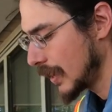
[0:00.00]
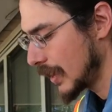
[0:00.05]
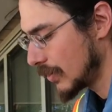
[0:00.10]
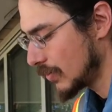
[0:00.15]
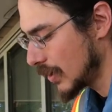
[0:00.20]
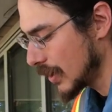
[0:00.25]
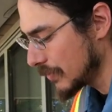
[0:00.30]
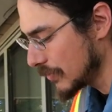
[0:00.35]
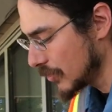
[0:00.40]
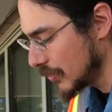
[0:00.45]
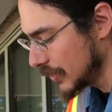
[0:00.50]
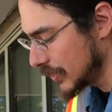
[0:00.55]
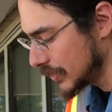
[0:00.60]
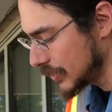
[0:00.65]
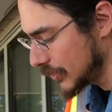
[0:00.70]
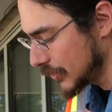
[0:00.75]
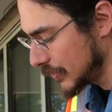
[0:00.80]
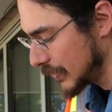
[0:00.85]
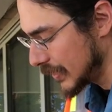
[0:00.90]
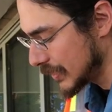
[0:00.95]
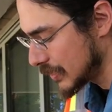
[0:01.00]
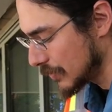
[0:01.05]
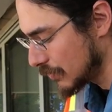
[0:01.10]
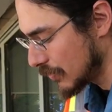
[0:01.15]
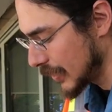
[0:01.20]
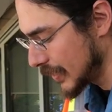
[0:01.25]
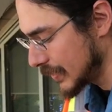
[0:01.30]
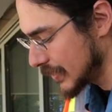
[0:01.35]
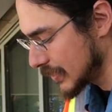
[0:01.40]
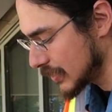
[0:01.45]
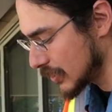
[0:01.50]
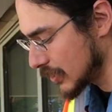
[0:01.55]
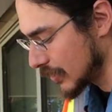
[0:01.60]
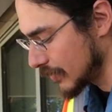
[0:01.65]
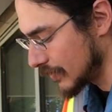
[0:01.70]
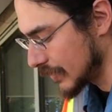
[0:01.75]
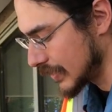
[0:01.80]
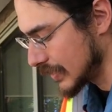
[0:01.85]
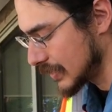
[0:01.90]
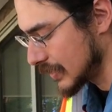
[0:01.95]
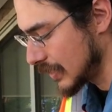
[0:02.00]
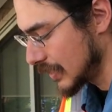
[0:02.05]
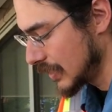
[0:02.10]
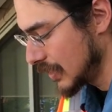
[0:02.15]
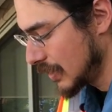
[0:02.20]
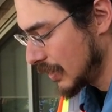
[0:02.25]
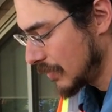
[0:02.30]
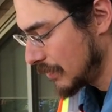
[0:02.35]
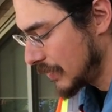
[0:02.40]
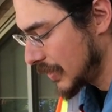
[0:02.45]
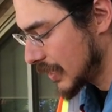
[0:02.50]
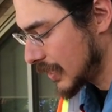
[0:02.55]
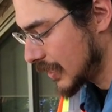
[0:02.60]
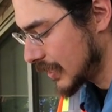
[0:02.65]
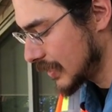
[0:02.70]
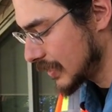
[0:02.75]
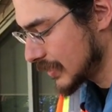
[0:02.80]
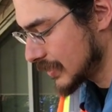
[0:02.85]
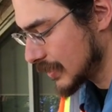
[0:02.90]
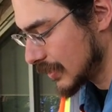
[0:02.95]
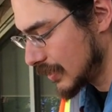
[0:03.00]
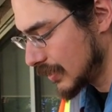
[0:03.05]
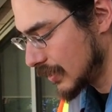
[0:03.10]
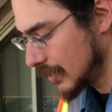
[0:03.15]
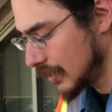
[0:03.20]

And what I'm going to do is abrade this surface because